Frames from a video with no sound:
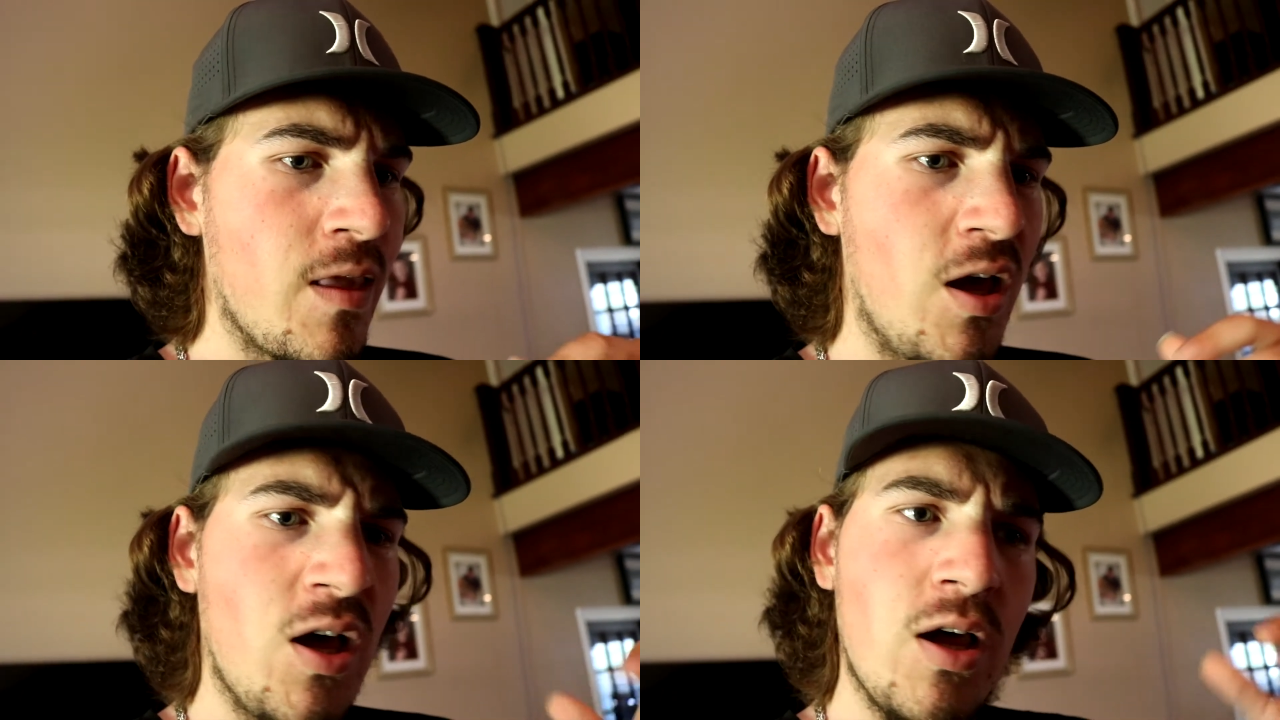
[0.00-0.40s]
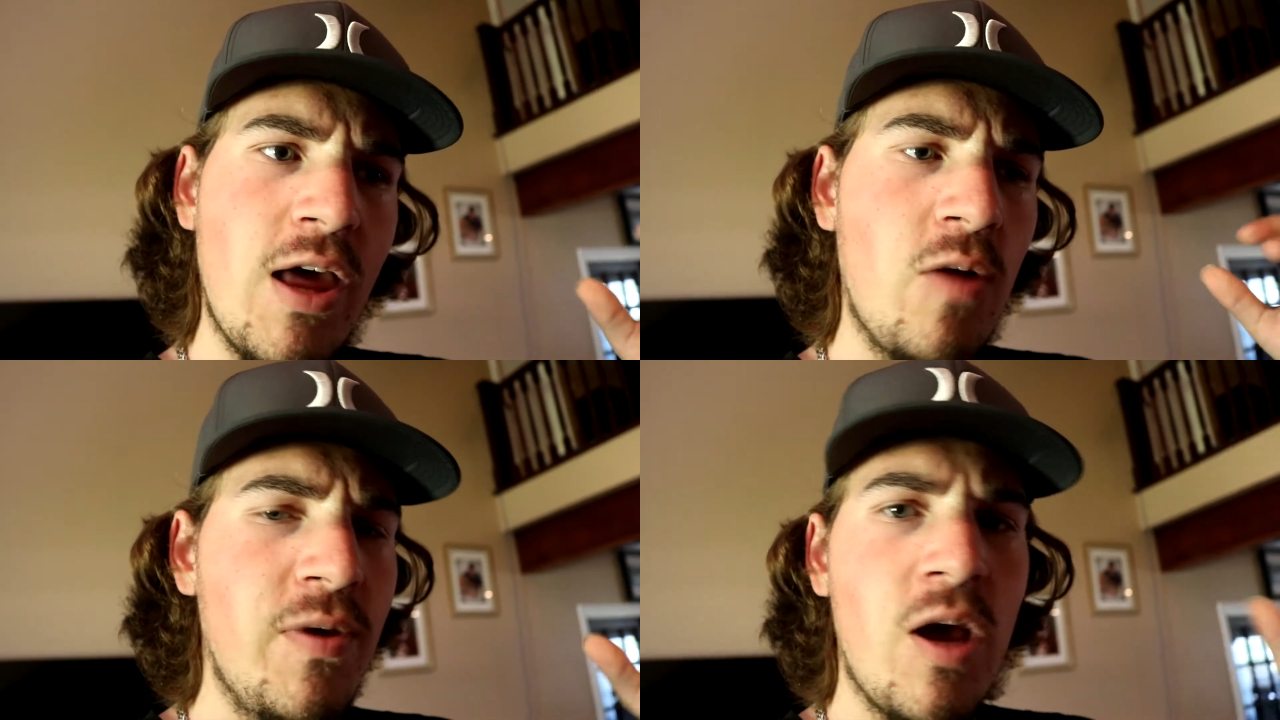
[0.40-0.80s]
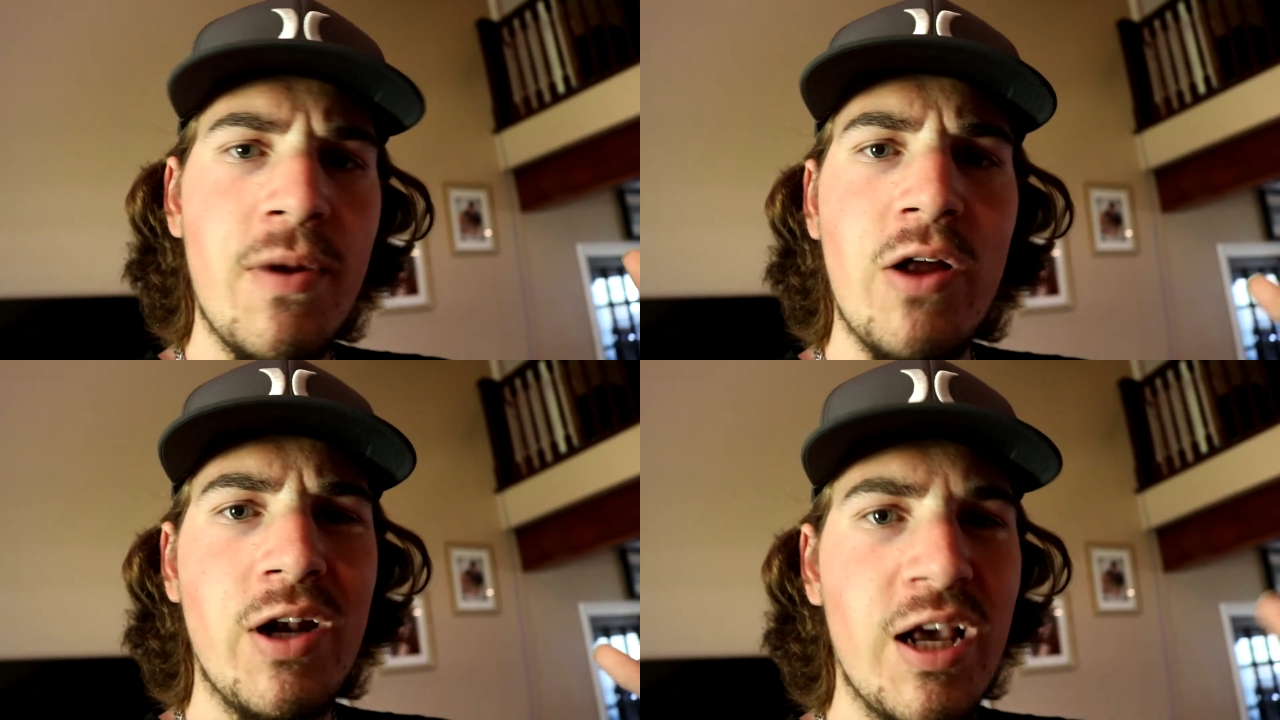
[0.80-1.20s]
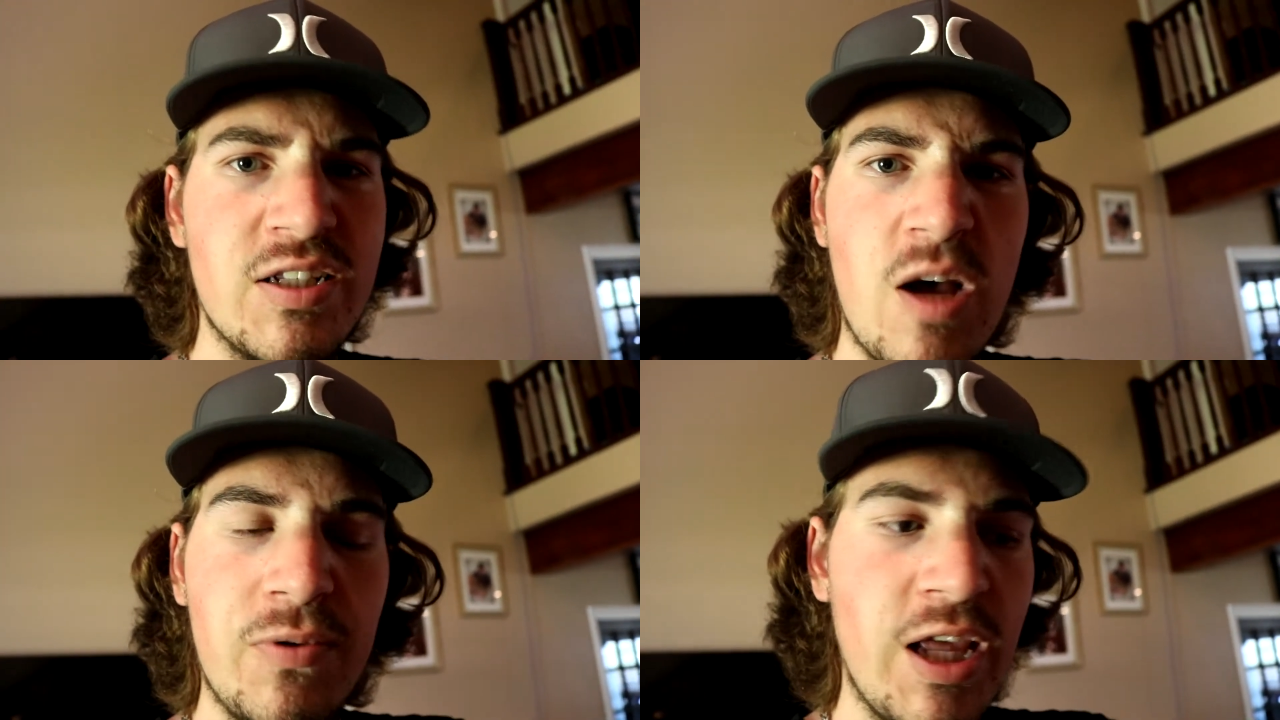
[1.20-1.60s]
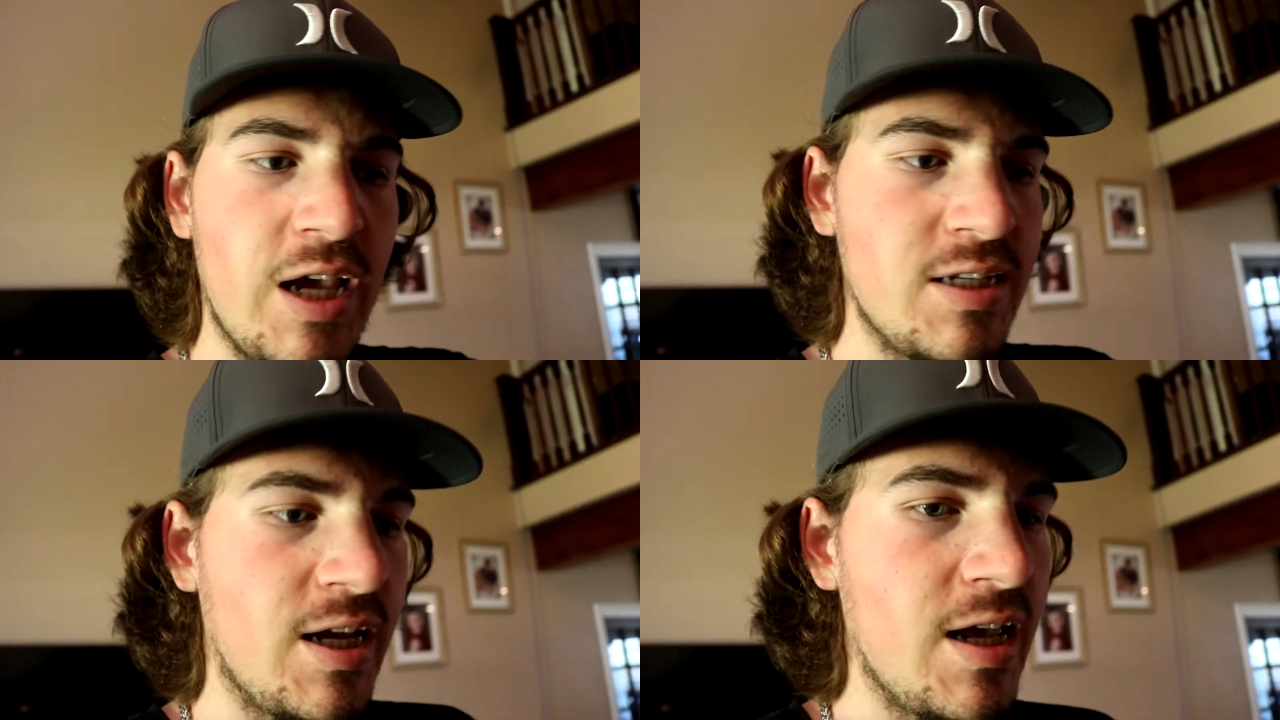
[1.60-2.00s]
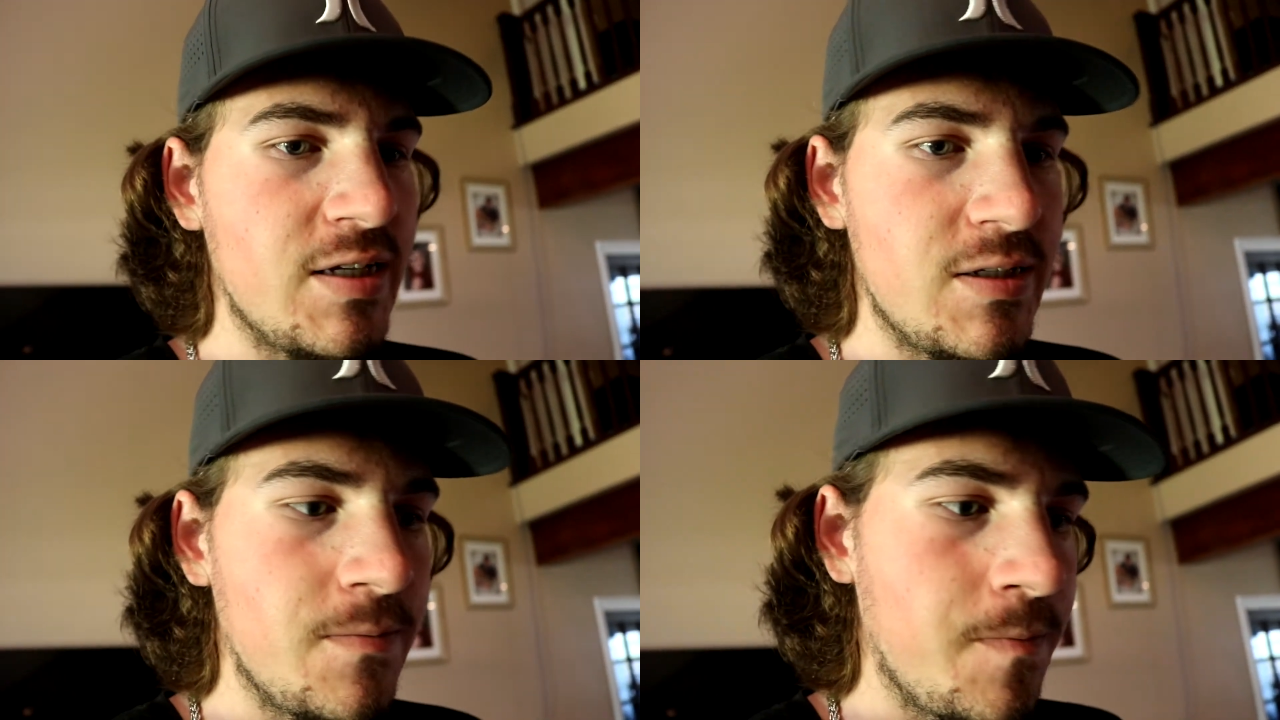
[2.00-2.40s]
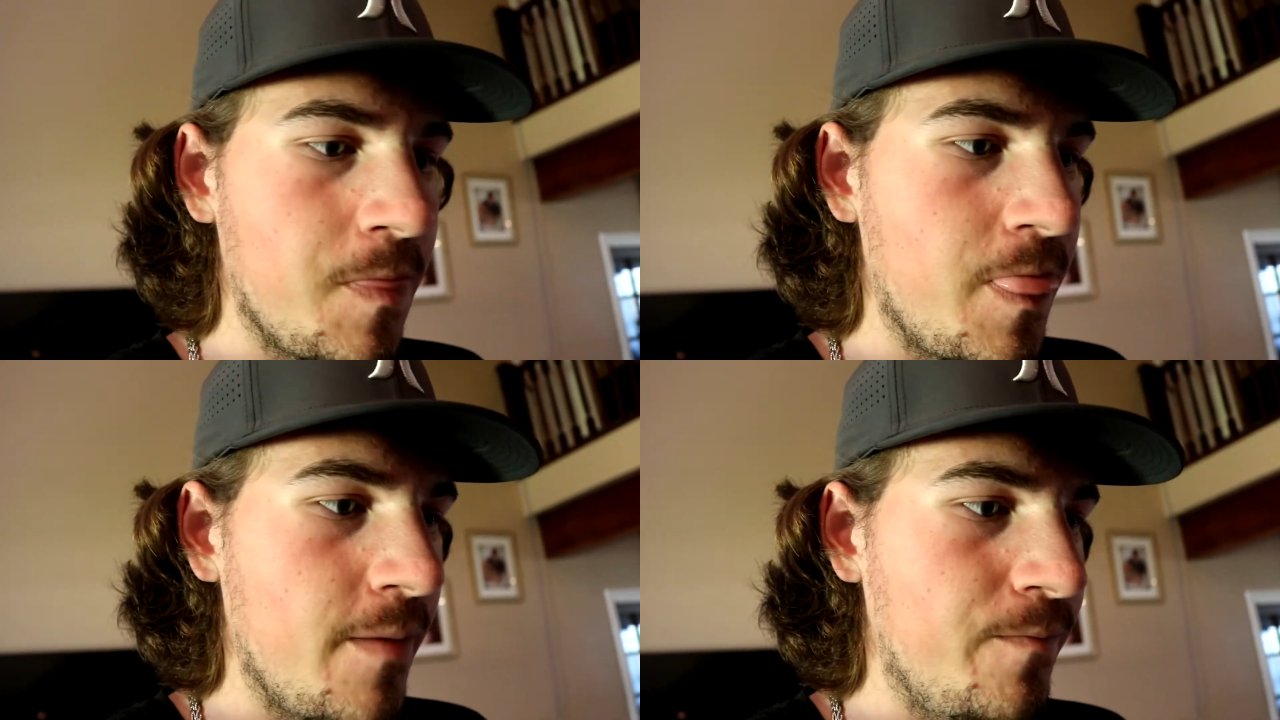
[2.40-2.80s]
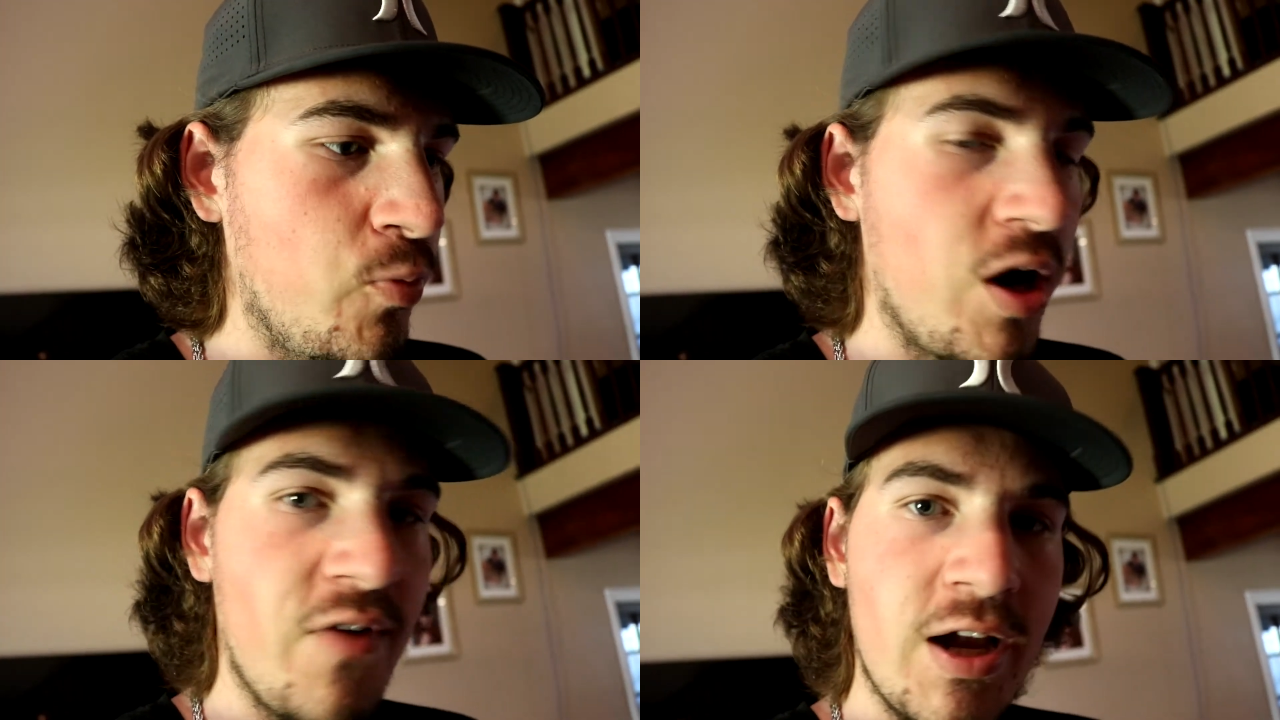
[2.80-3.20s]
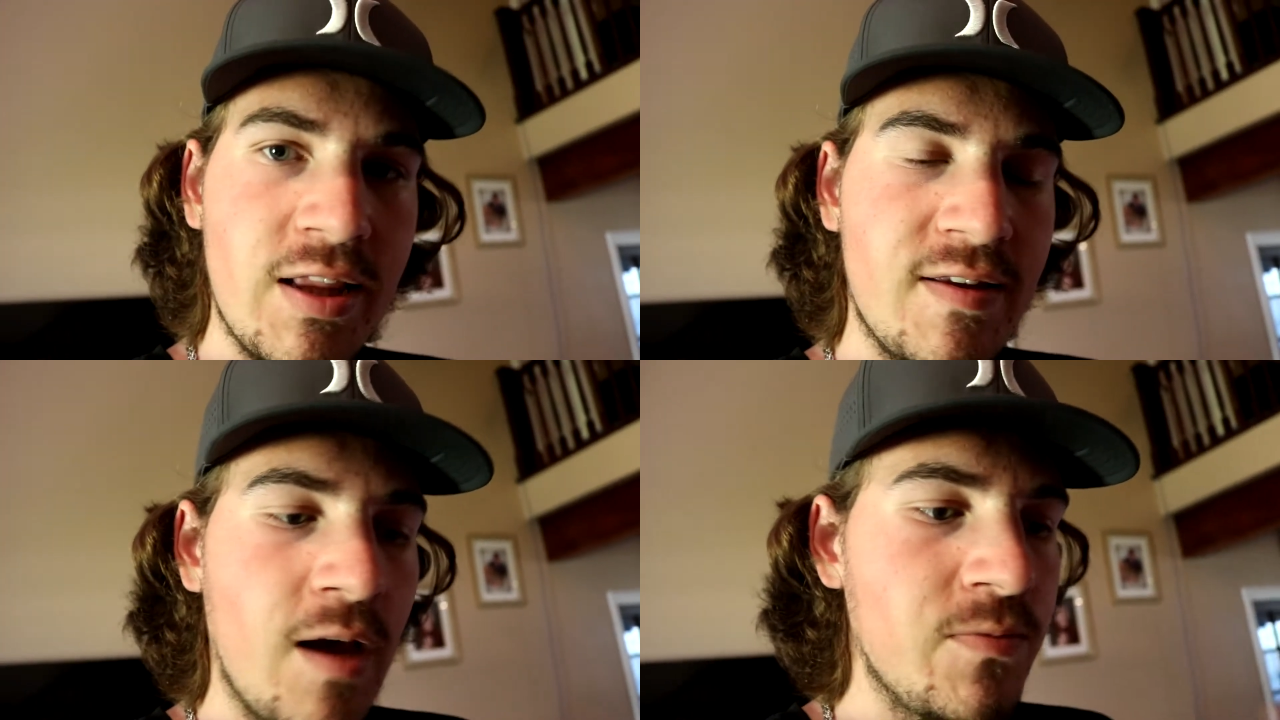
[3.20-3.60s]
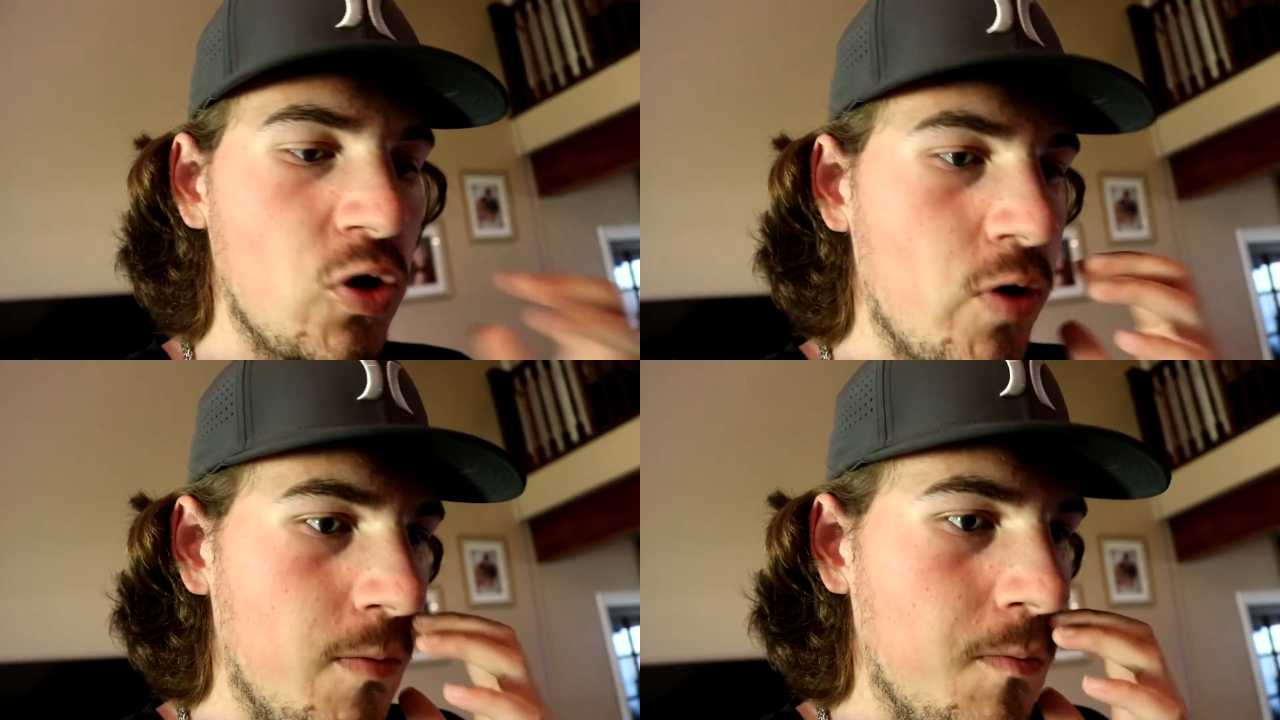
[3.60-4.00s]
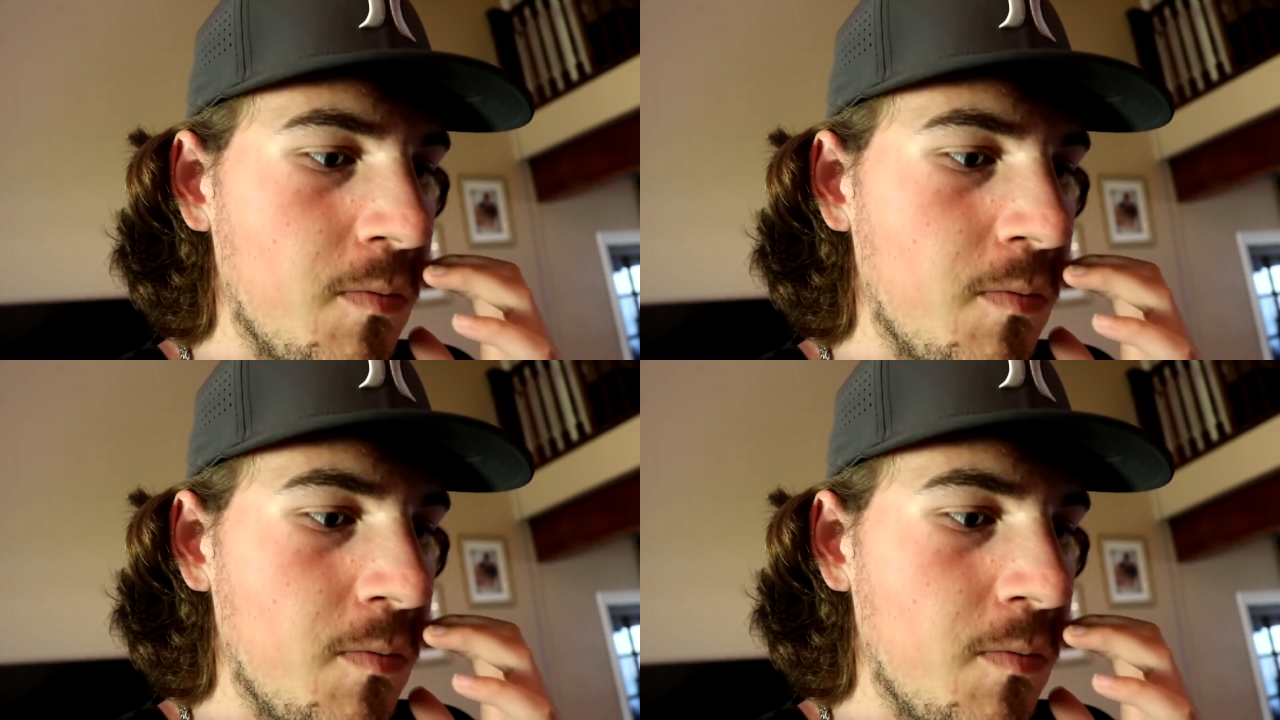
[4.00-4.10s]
That'll be coming out in the next couple days, I guess, whenever I get the time to do it.